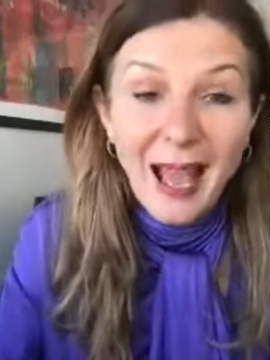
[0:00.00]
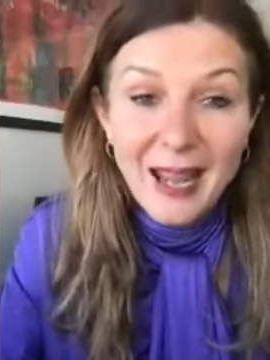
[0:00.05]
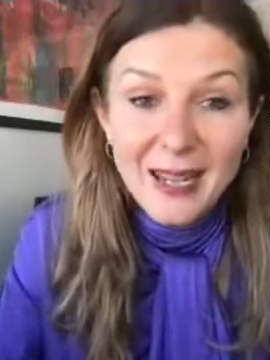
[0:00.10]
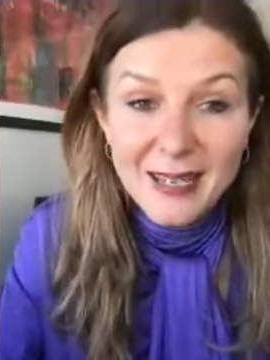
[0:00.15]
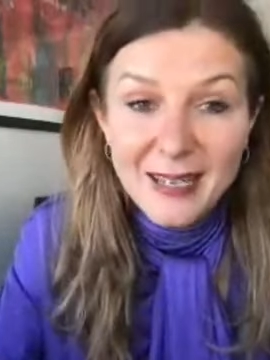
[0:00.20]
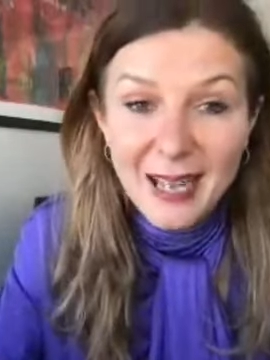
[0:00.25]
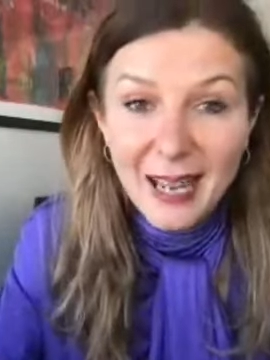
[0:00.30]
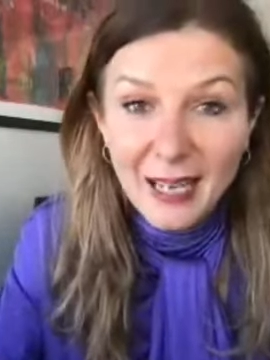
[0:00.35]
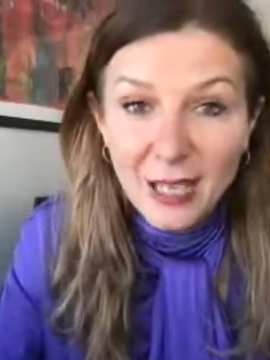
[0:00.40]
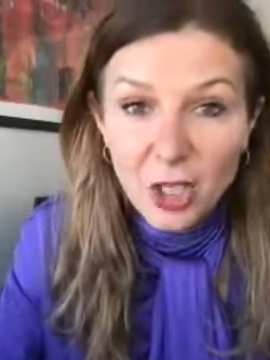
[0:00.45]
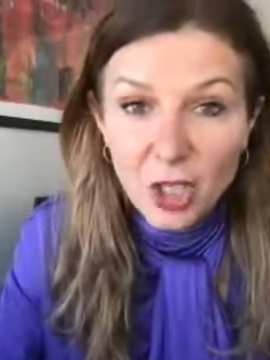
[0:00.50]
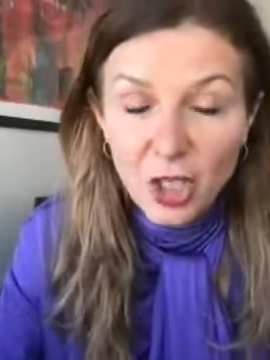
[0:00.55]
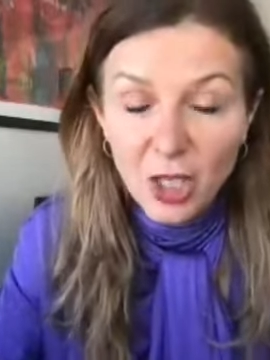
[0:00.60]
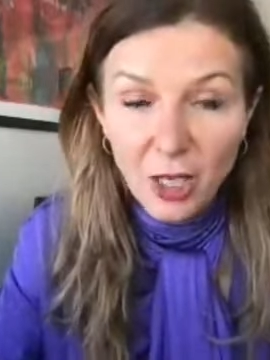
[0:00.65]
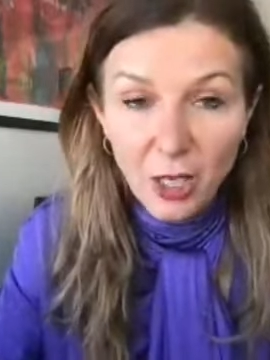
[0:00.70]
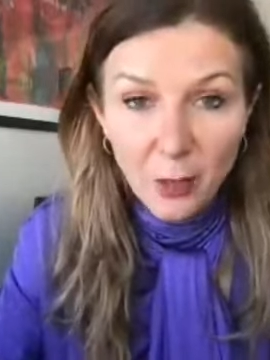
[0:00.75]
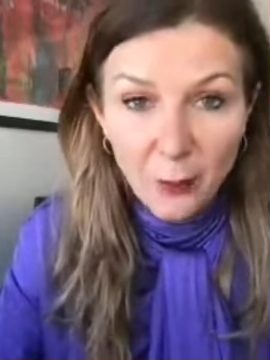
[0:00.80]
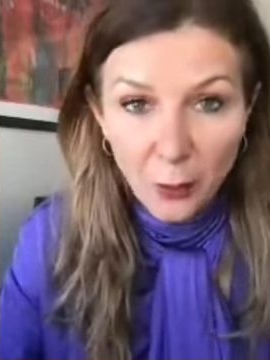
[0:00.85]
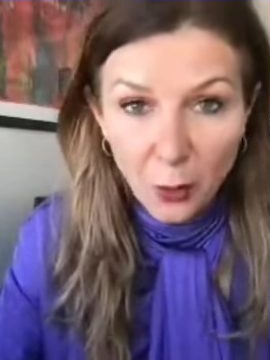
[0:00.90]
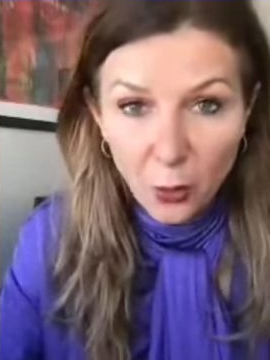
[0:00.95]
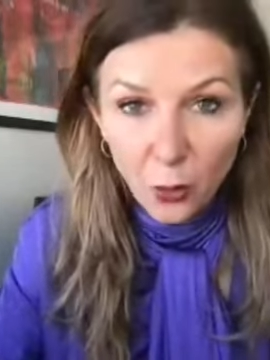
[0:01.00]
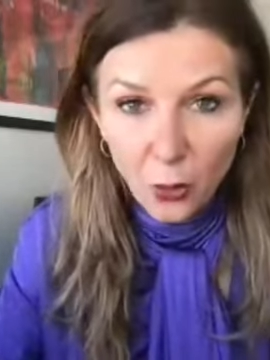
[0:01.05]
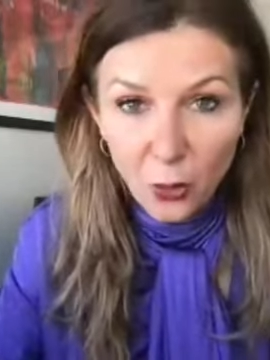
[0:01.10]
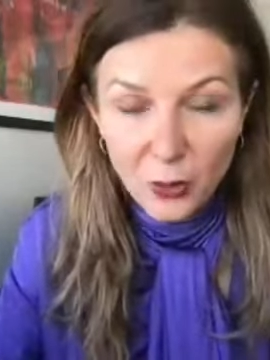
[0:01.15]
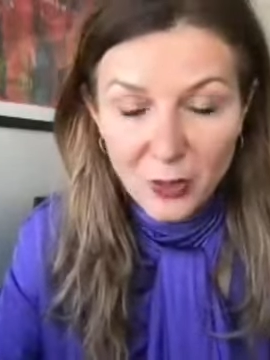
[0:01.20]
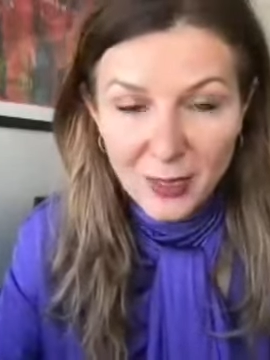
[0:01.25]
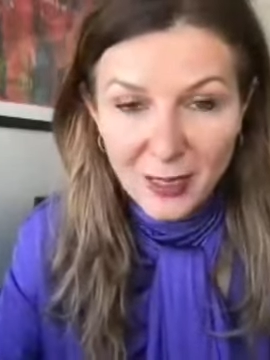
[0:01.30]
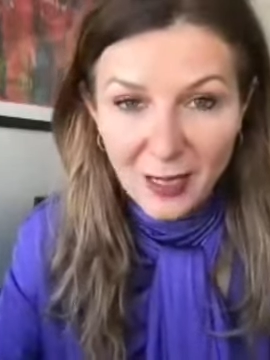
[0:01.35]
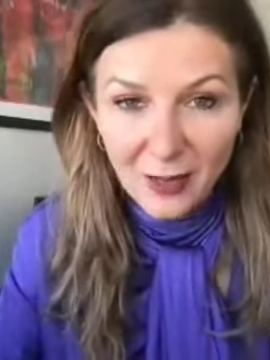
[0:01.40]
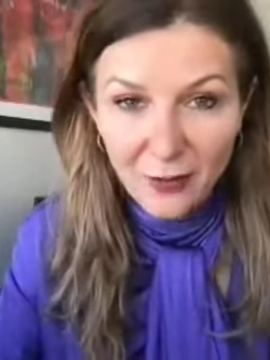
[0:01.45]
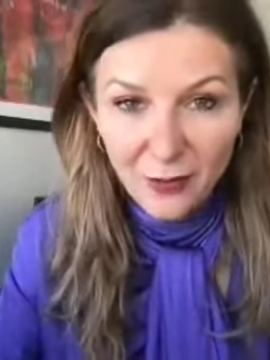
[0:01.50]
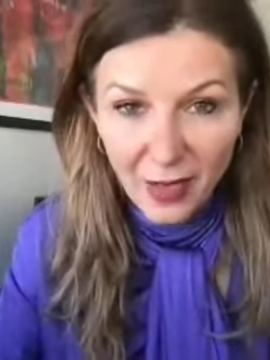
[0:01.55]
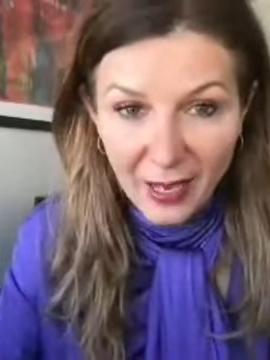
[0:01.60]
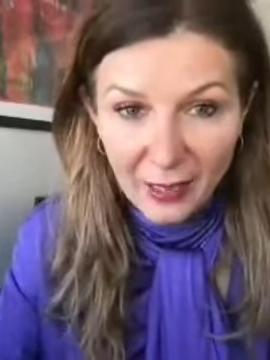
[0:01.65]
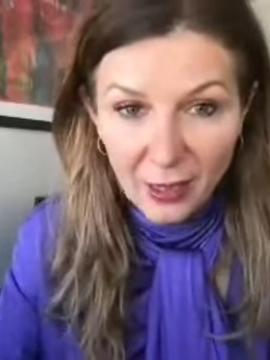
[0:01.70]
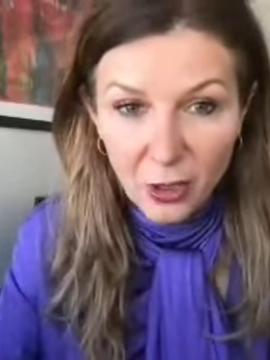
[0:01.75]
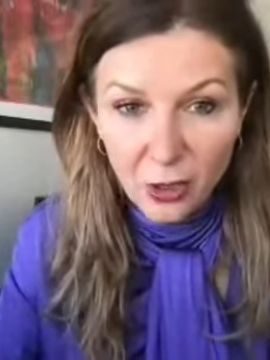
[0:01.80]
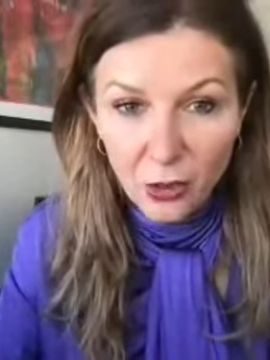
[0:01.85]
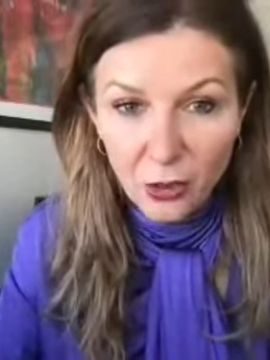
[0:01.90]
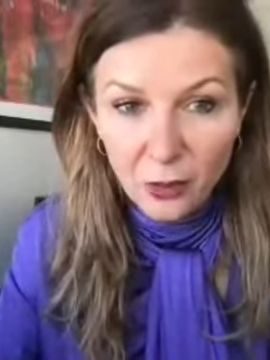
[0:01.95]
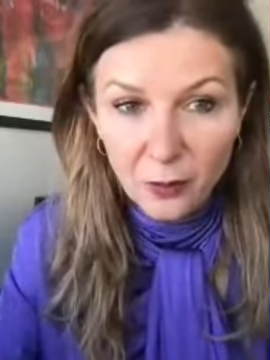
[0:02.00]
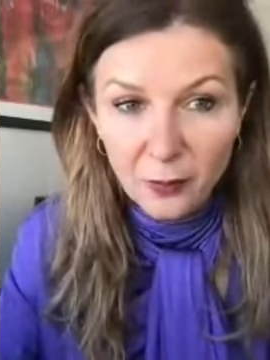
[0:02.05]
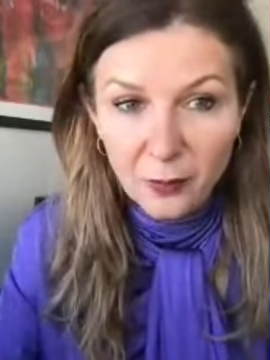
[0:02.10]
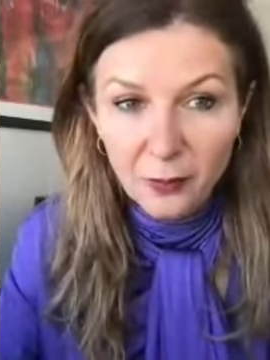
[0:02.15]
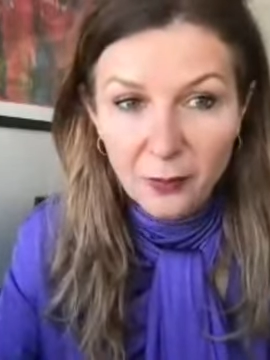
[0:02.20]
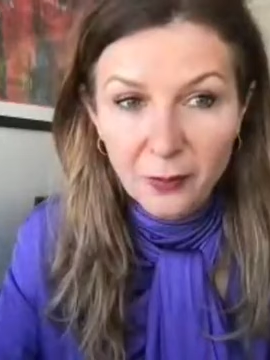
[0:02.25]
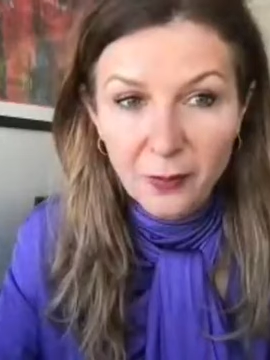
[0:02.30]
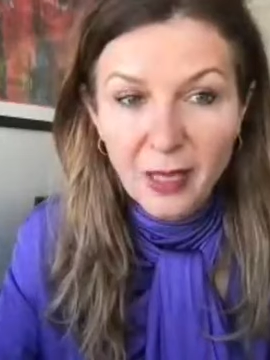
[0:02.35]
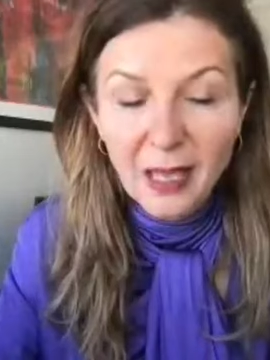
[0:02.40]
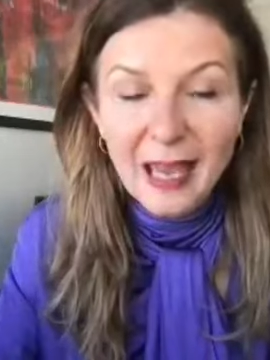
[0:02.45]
And nature abhors a vacuum.